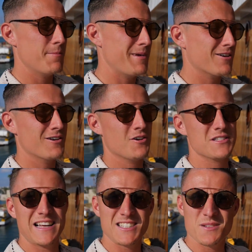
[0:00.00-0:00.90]
Mykonos,
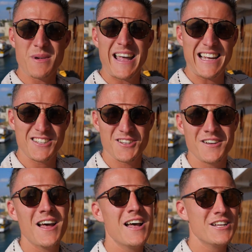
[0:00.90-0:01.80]
and some hidden
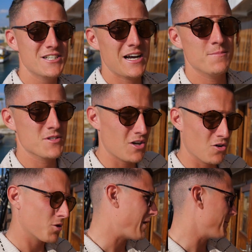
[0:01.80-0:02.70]
gems along
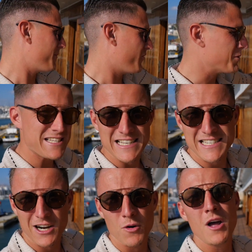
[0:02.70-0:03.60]
the way. But before we set
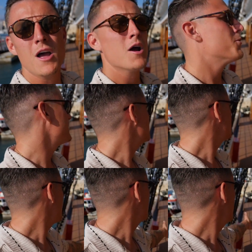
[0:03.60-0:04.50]
sail, we need to
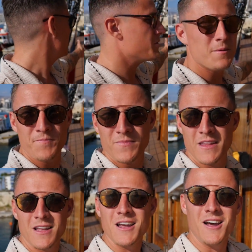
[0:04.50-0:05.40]
show you
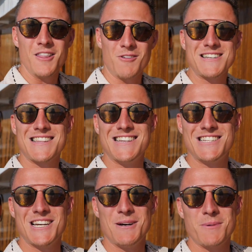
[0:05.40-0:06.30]
the rest of this
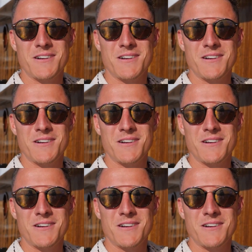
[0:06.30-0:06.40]
ship.